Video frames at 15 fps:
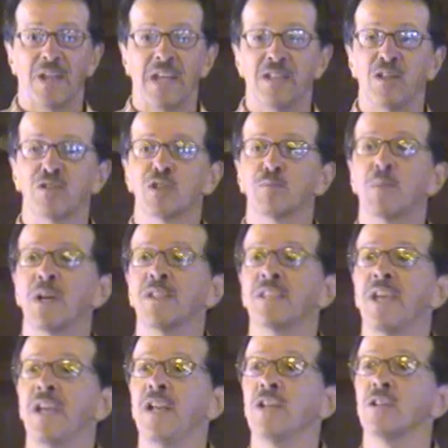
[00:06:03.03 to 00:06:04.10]
and there's
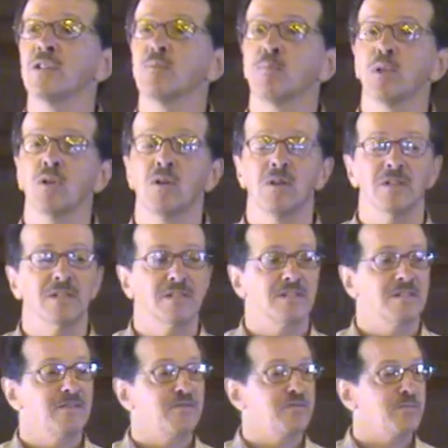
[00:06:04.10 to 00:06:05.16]
spontaneous applause
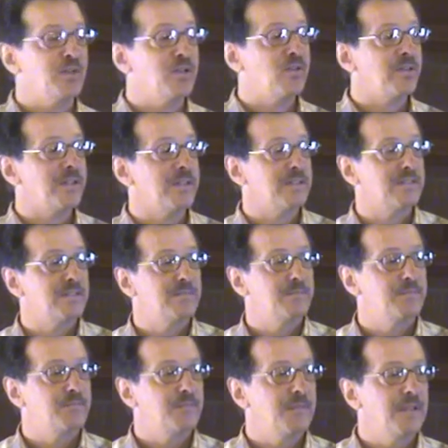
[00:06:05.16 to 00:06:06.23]
from the audience.
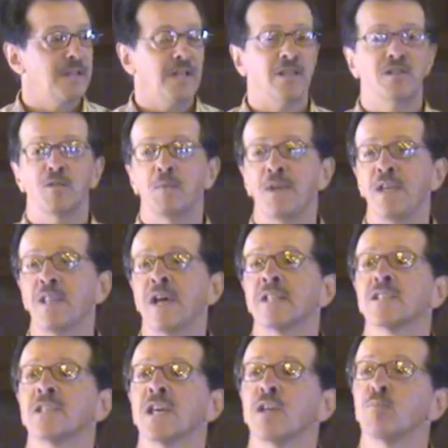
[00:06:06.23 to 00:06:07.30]
Now, to me,
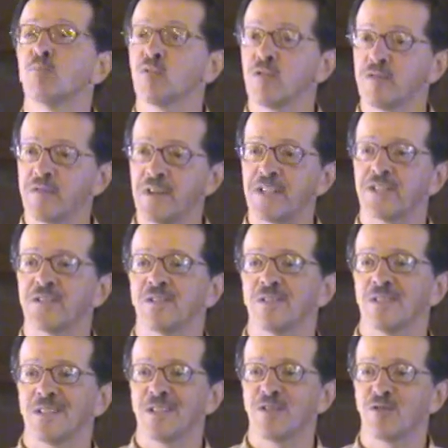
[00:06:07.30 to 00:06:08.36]
that's a professional
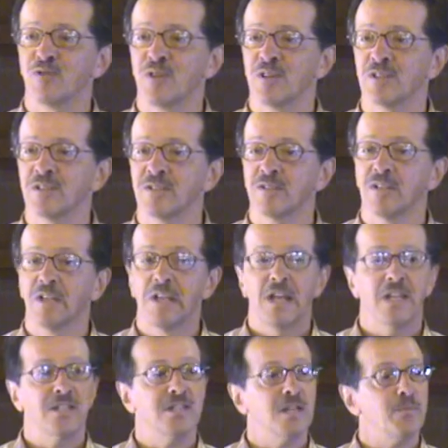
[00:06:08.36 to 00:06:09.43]
introduction,
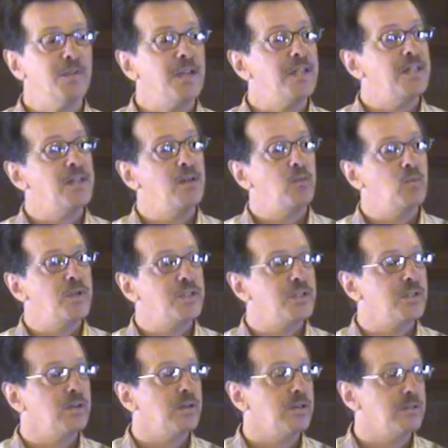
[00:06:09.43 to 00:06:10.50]
and something I think we
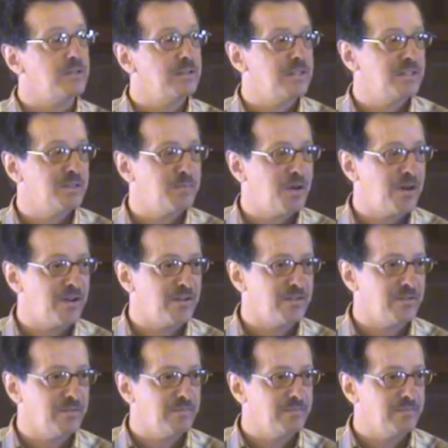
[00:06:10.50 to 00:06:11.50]
should all aspire to.